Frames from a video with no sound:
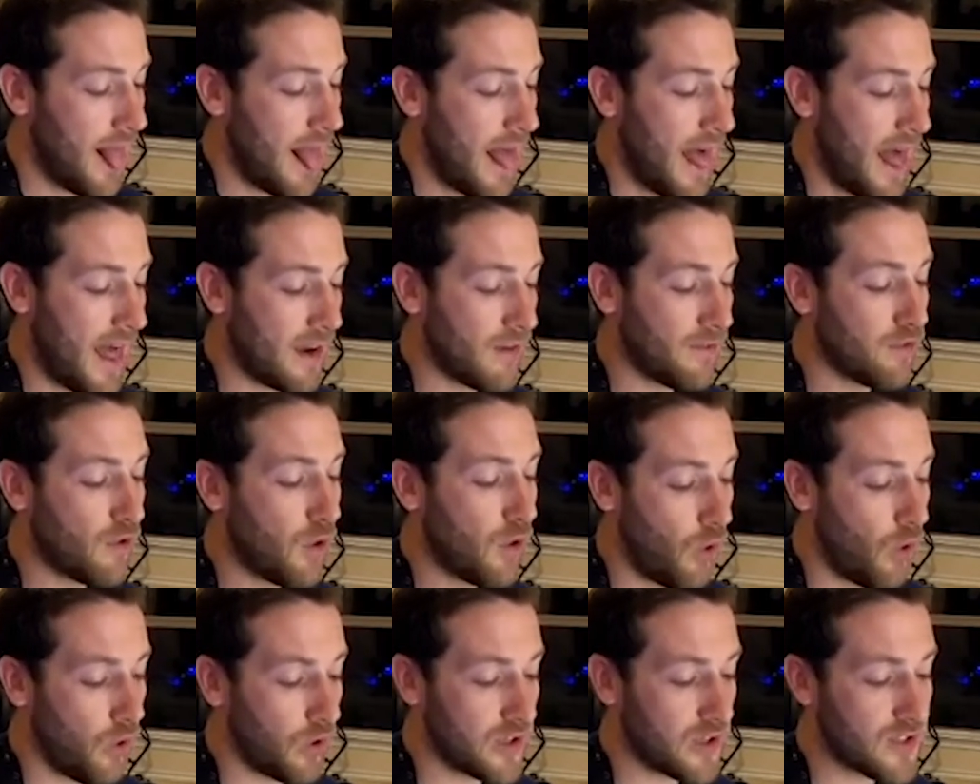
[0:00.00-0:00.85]
And of
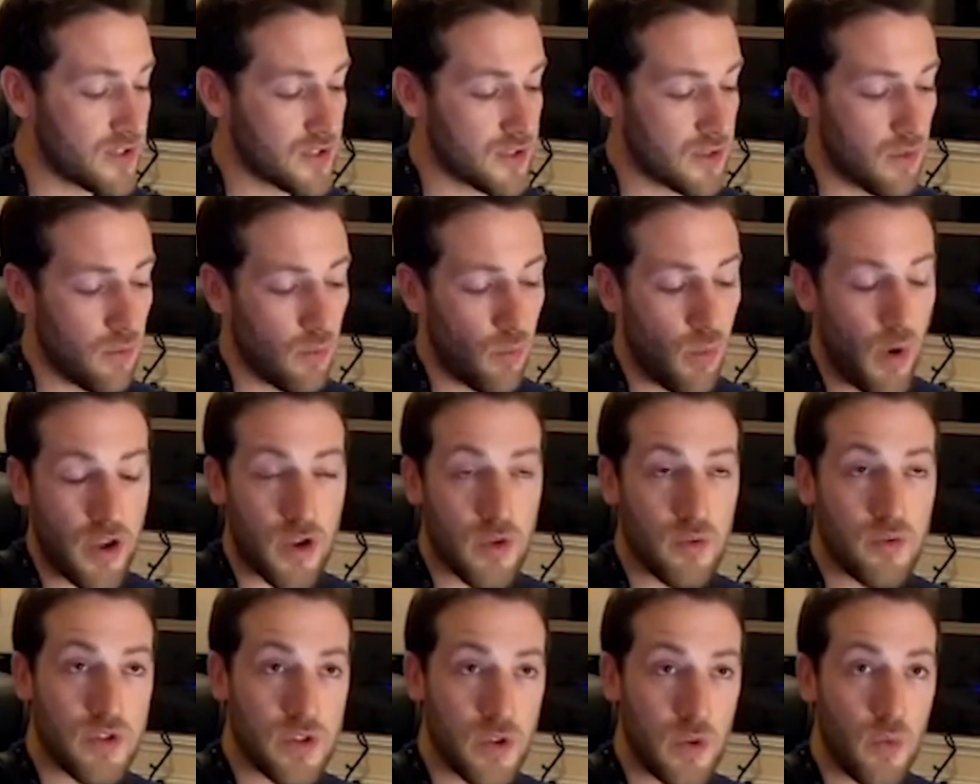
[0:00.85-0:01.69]
course, what
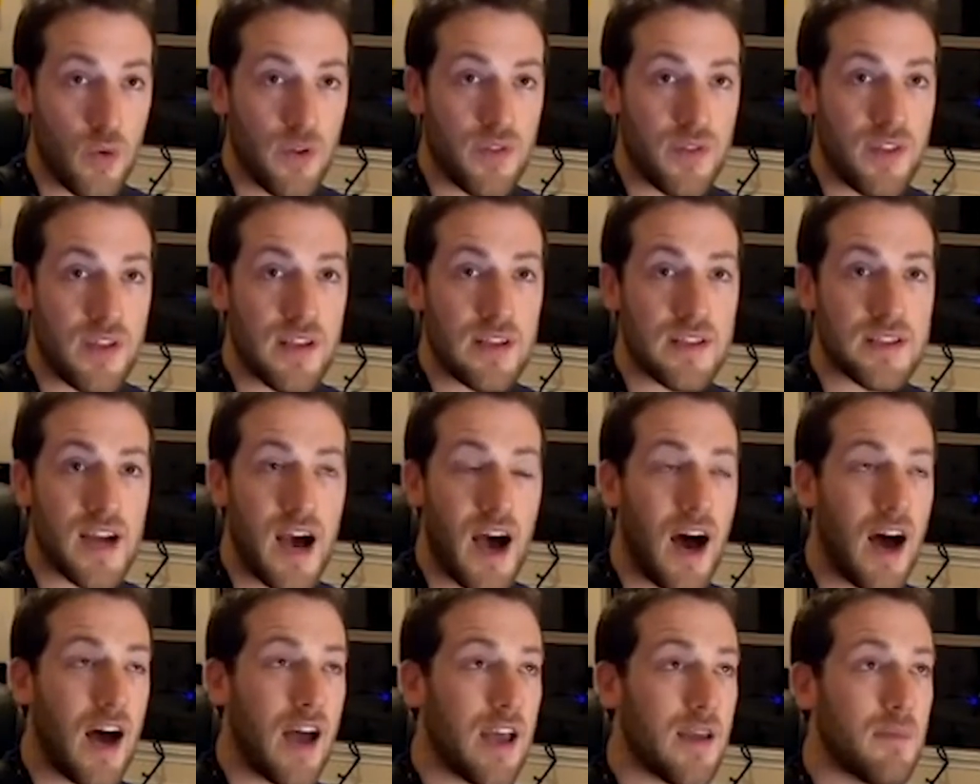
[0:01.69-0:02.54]
you do with the
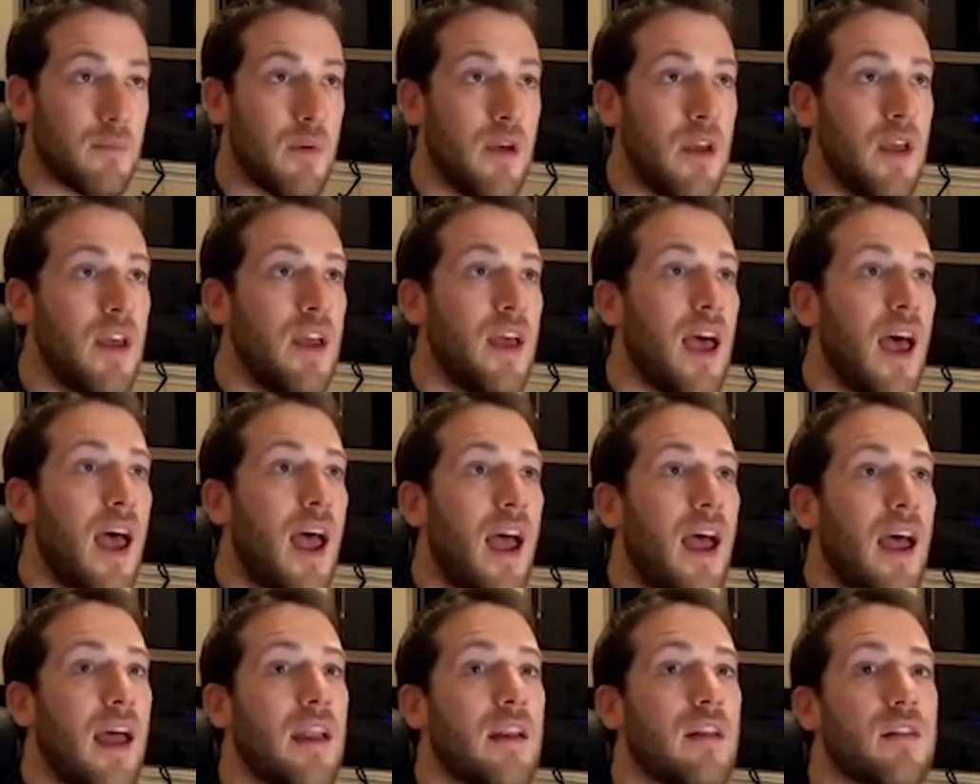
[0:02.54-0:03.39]
time
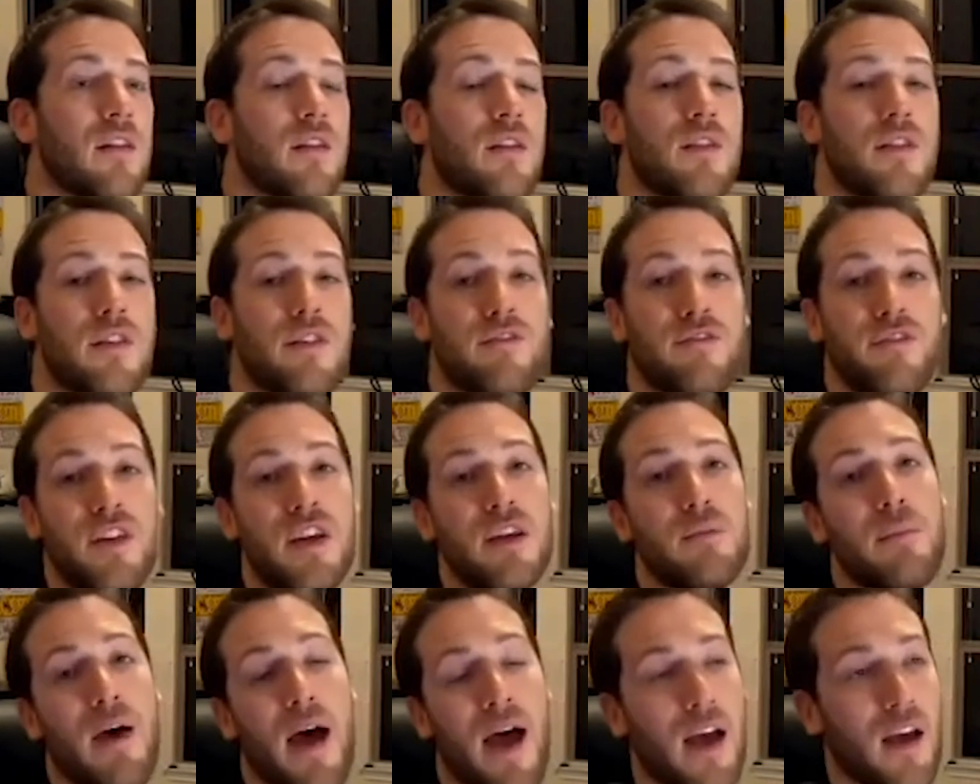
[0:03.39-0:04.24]
and the
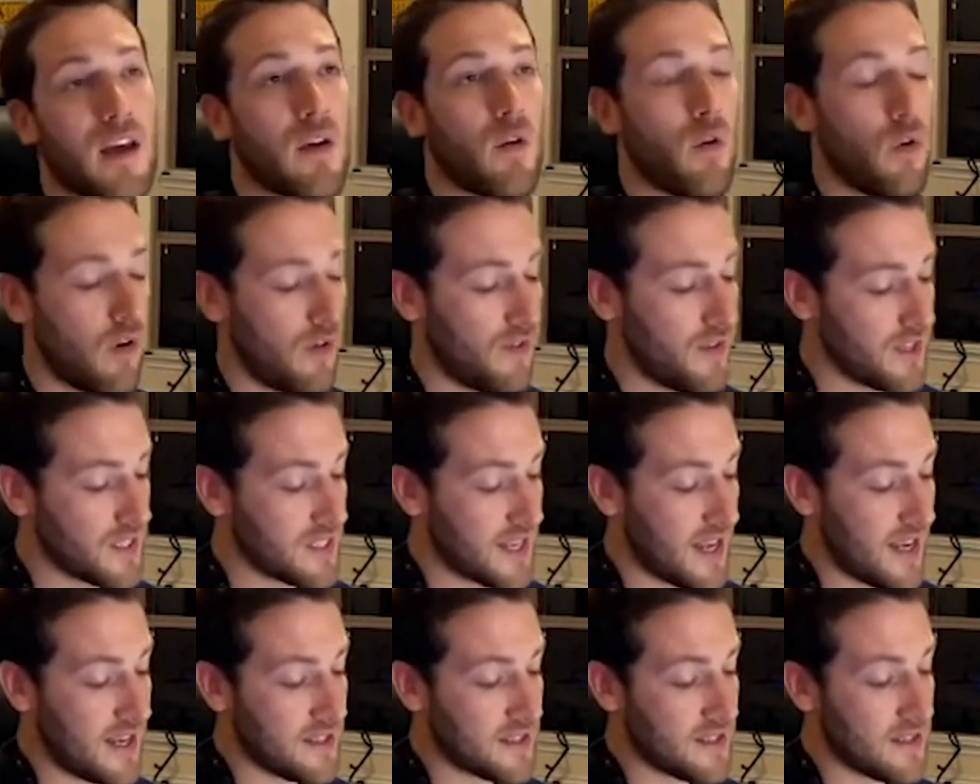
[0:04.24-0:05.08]
feedback, or in this
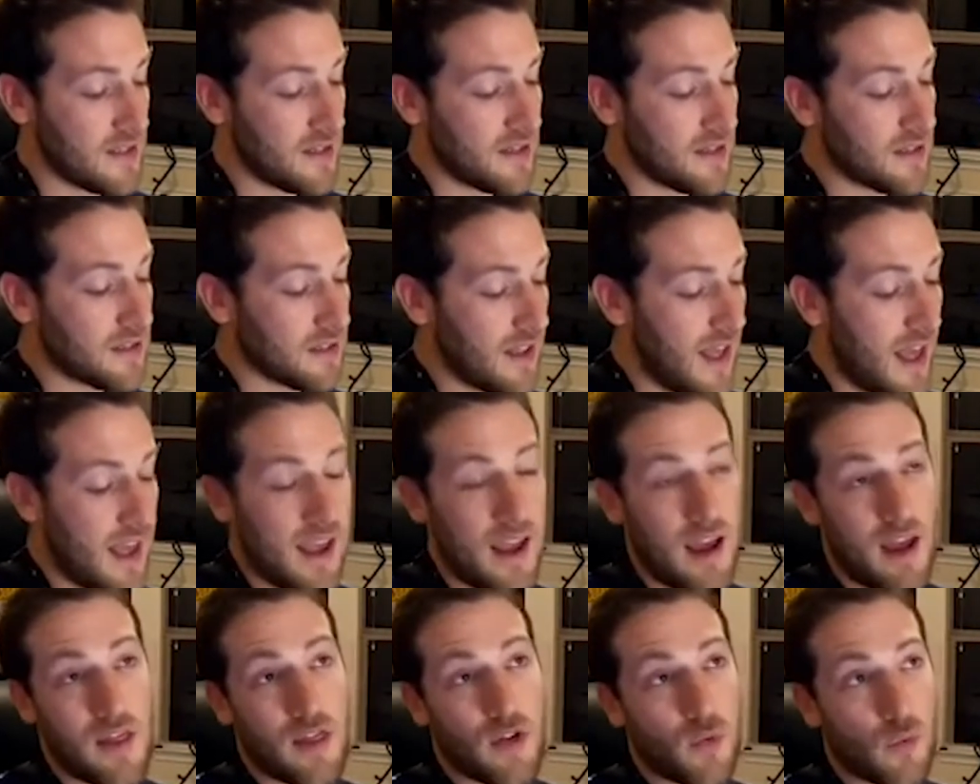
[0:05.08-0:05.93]
case, the delay
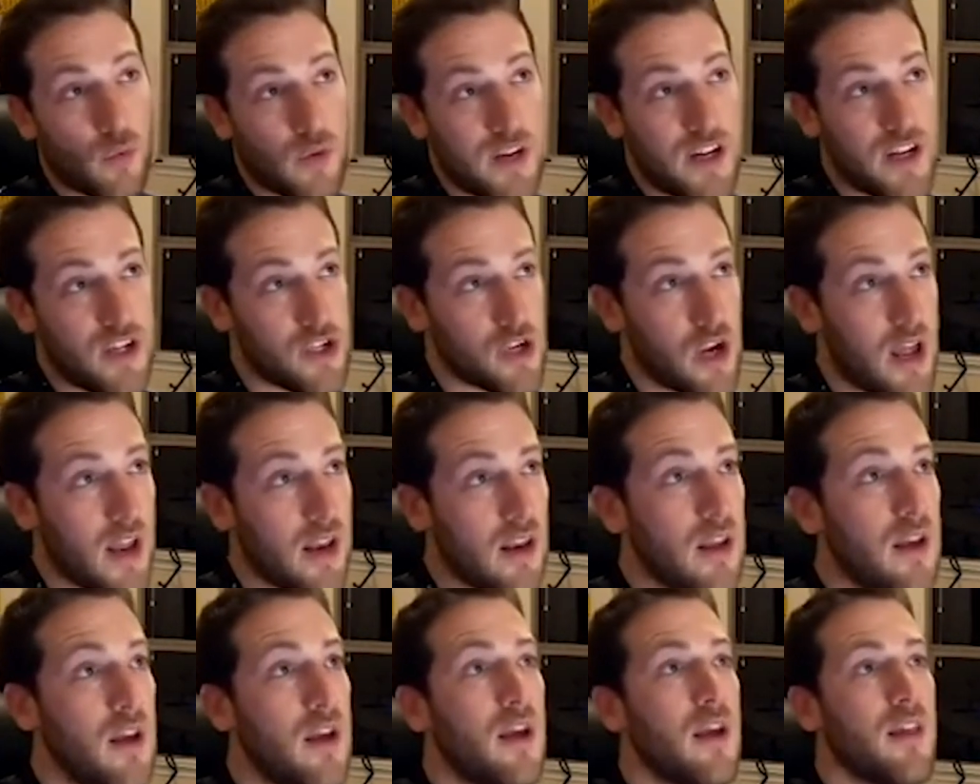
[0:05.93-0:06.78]
and the regen,
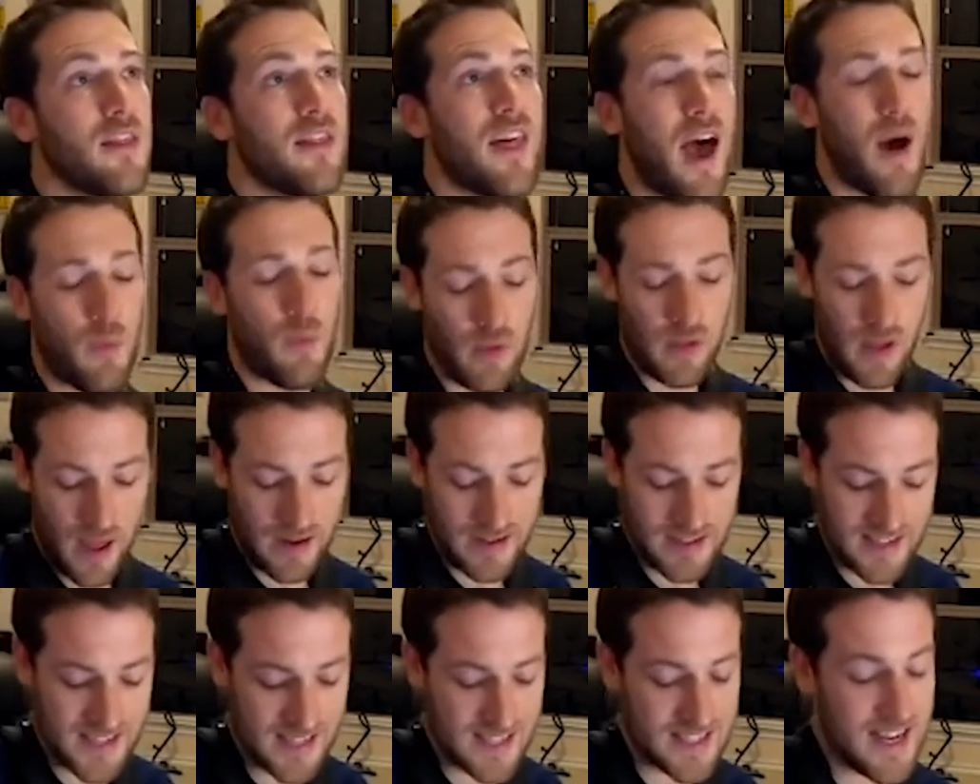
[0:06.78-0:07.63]
that will kind
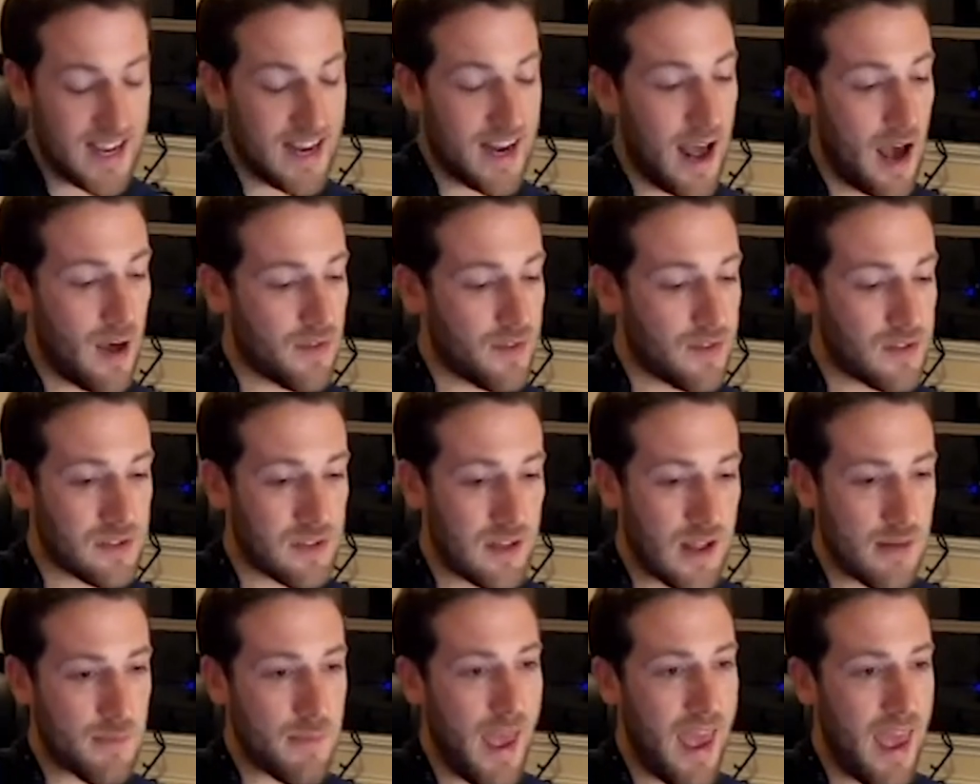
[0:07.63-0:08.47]
of dictate how the
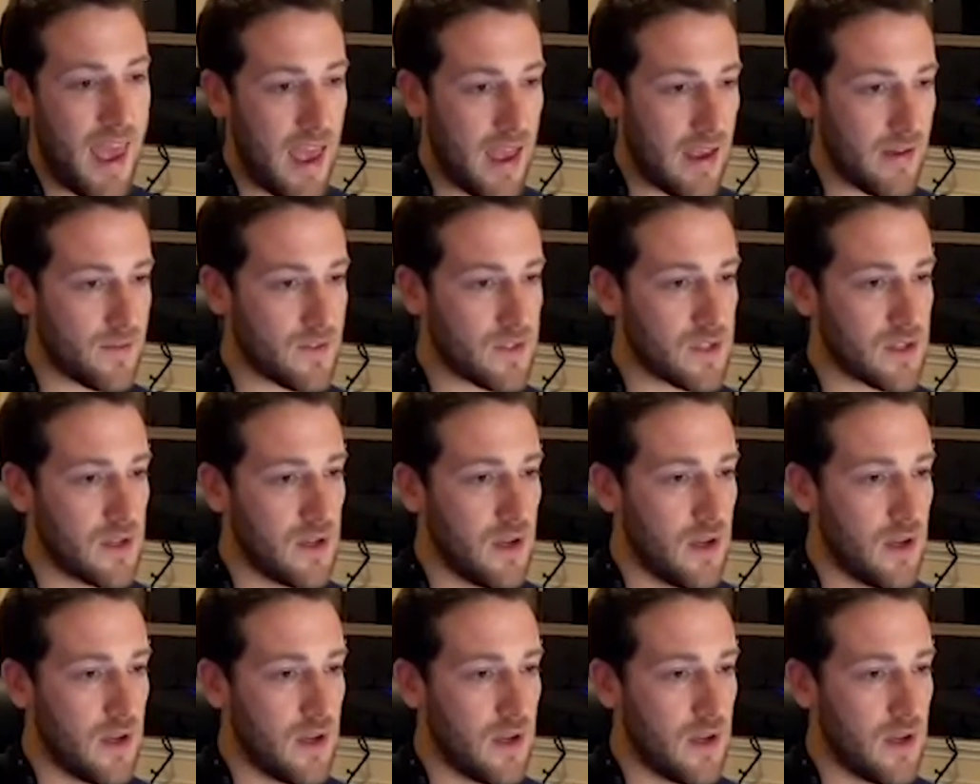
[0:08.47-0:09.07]
delay behaves.